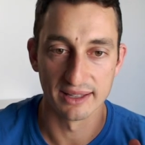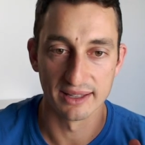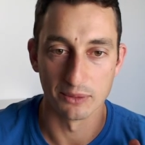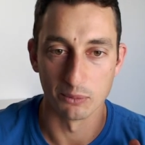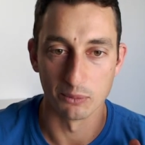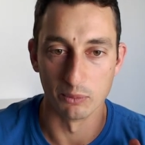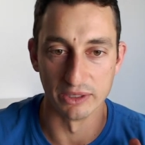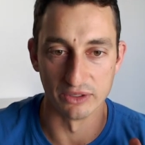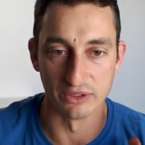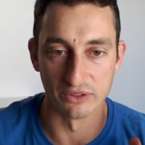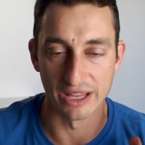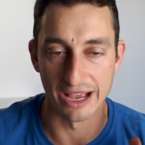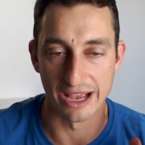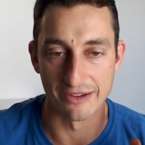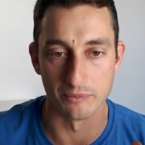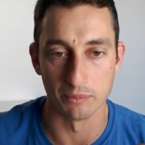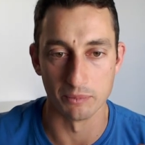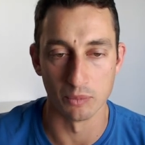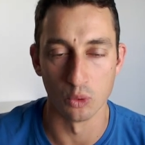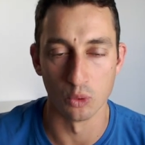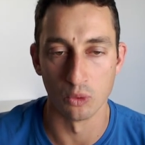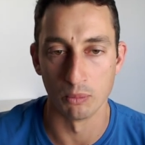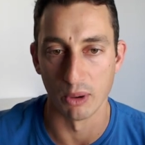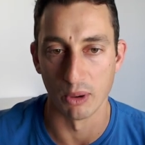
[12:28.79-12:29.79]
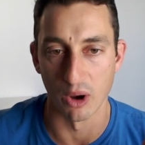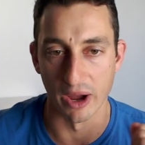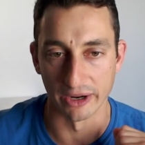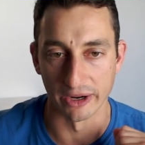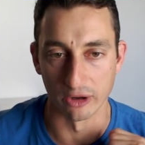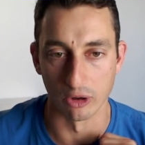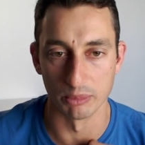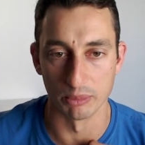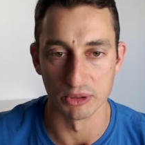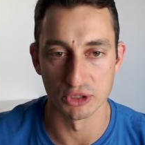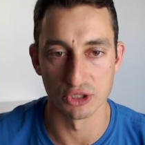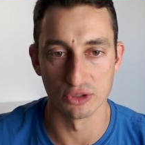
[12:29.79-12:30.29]
We just have more buying
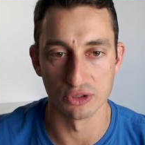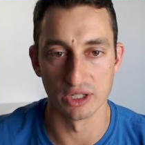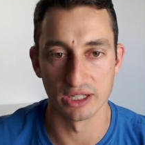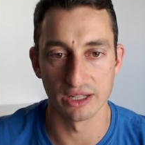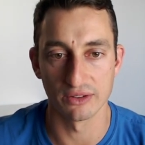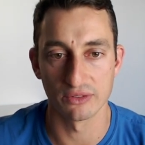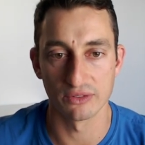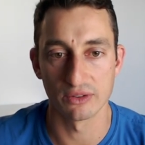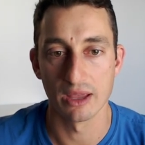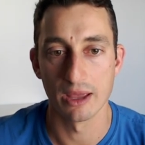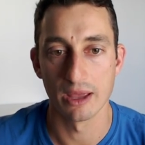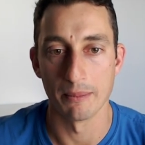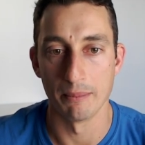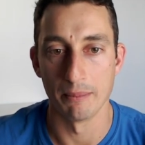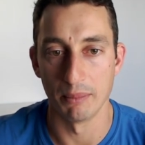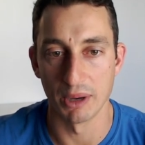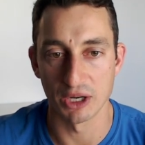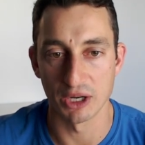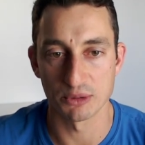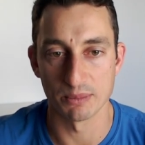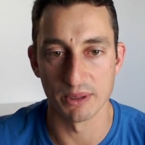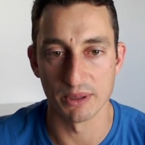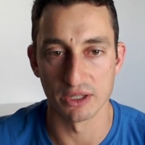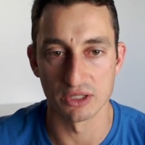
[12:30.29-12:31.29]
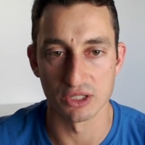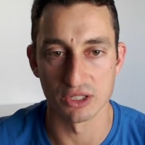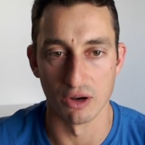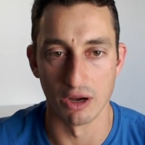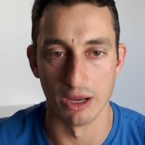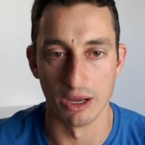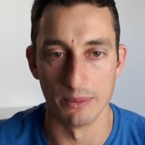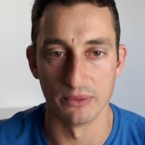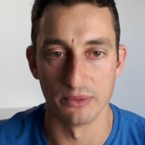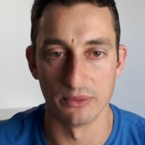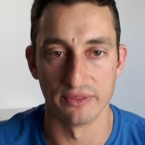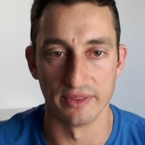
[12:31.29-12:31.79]
opportunities, much better
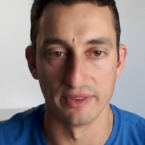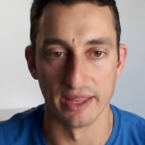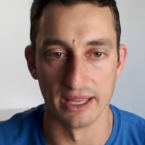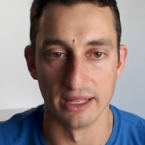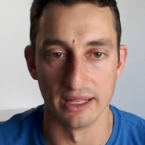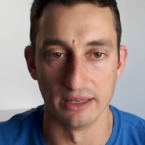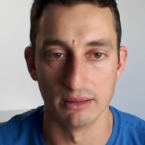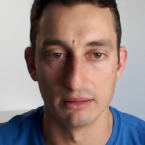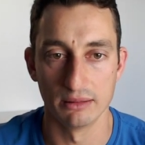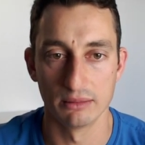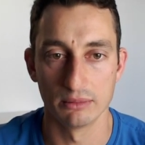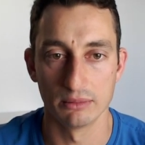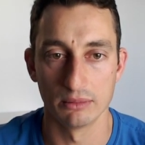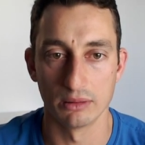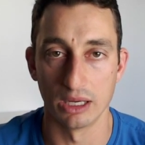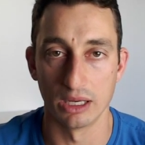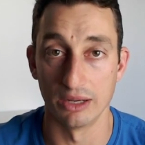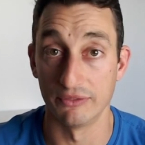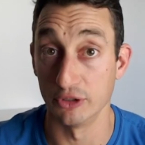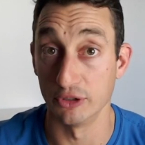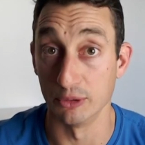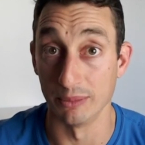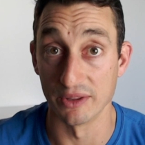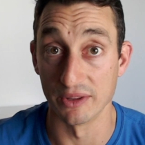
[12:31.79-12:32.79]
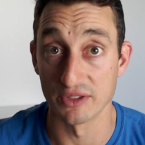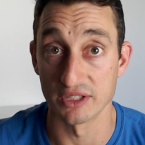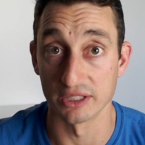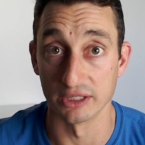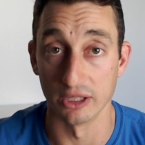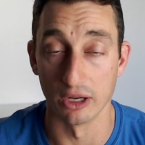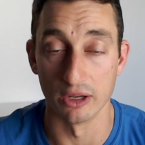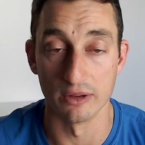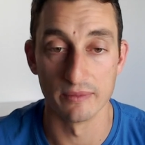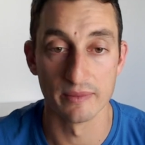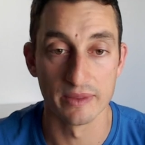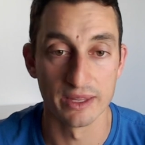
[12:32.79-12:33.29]
times than a few months ago.